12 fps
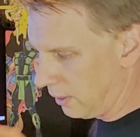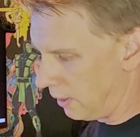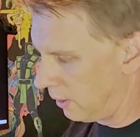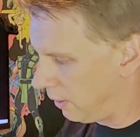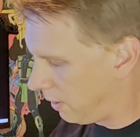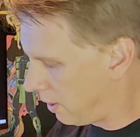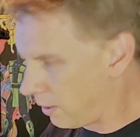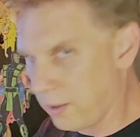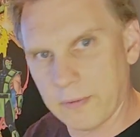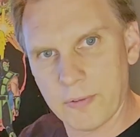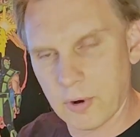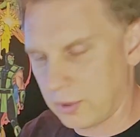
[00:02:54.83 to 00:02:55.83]
another
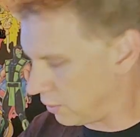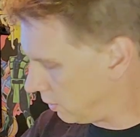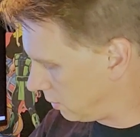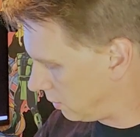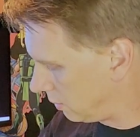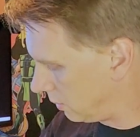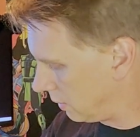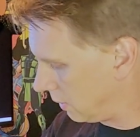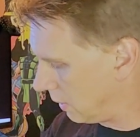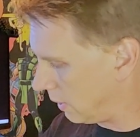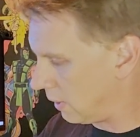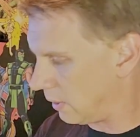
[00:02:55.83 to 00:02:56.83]
version
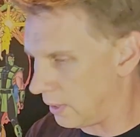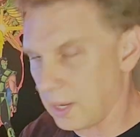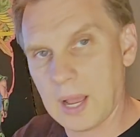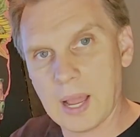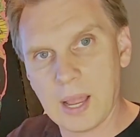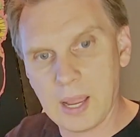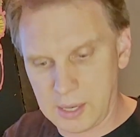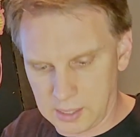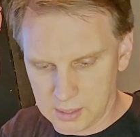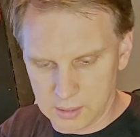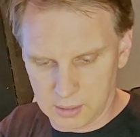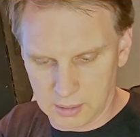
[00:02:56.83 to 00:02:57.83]
that I
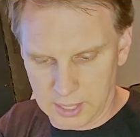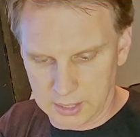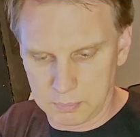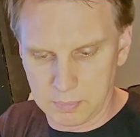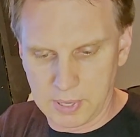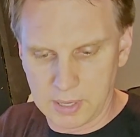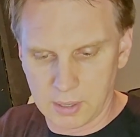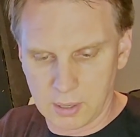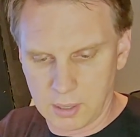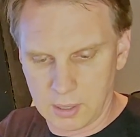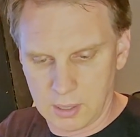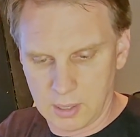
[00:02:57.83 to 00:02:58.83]
like
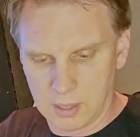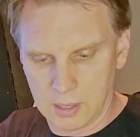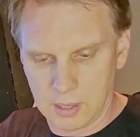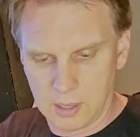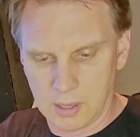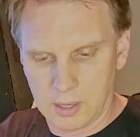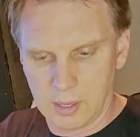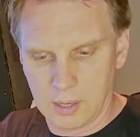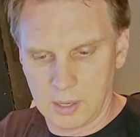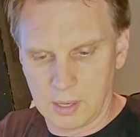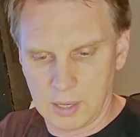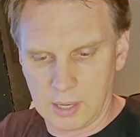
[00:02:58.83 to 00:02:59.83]
better,
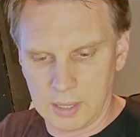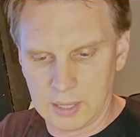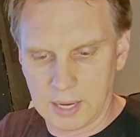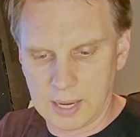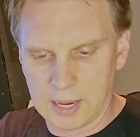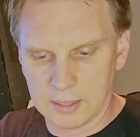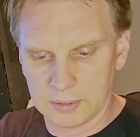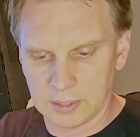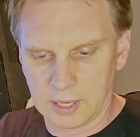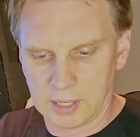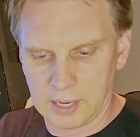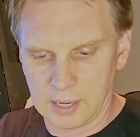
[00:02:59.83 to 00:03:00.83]
and that has
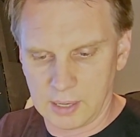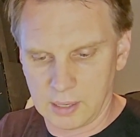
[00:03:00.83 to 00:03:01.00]
like a